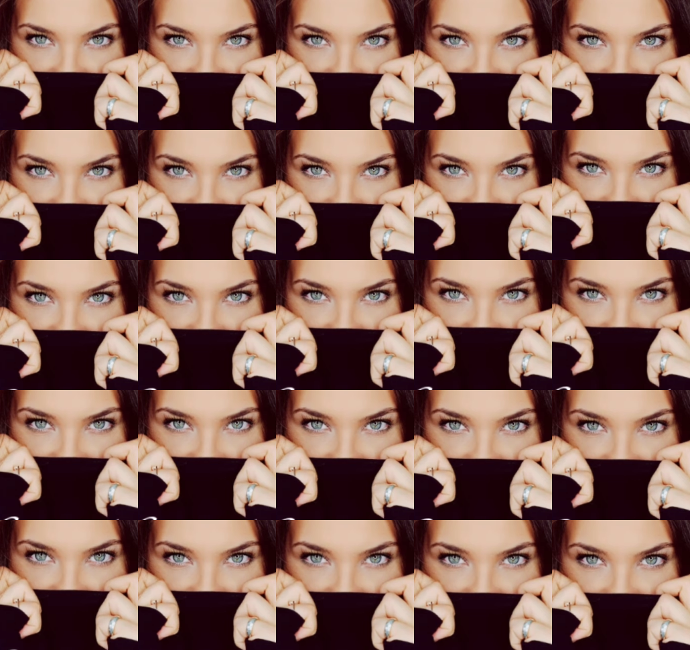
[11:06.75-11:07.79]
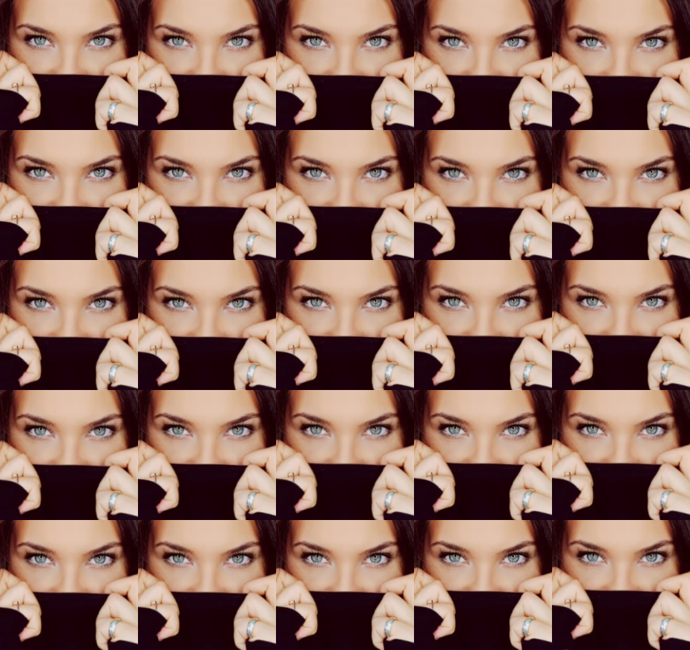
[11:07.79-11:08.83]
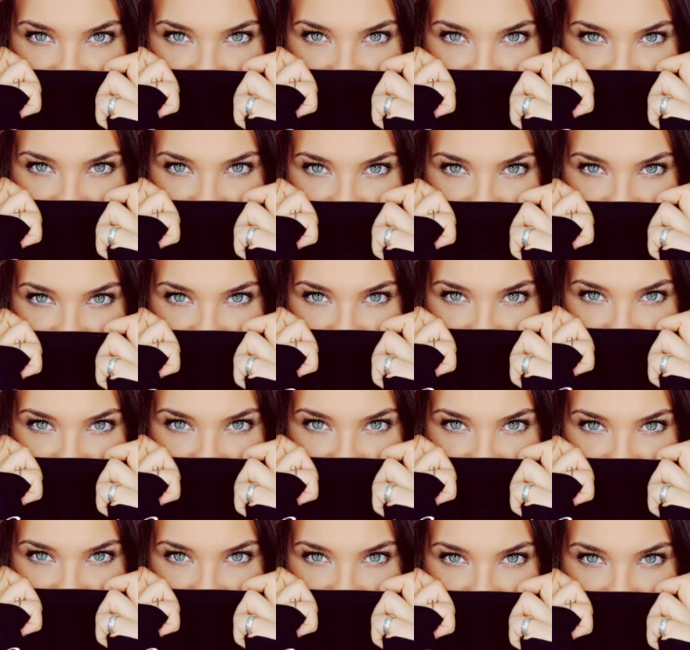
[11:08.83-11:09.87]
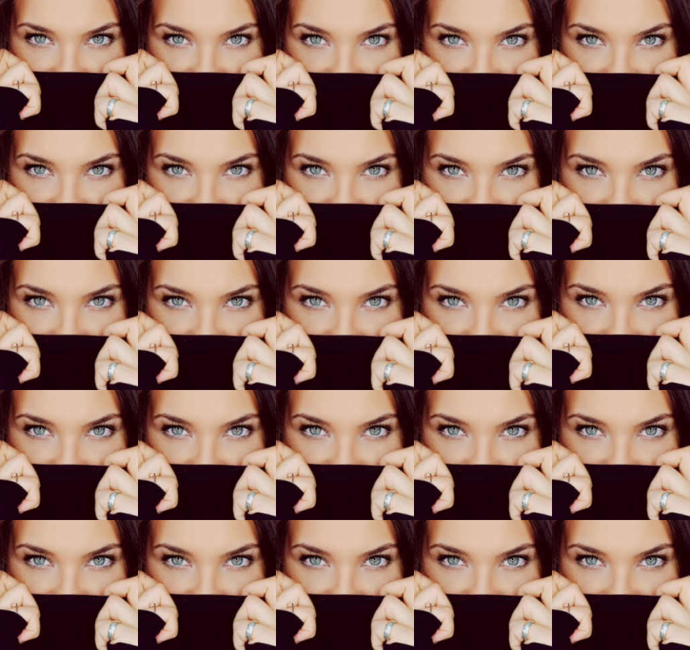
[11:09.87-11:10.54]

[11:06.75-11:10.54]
And so it was like, I'm trying to,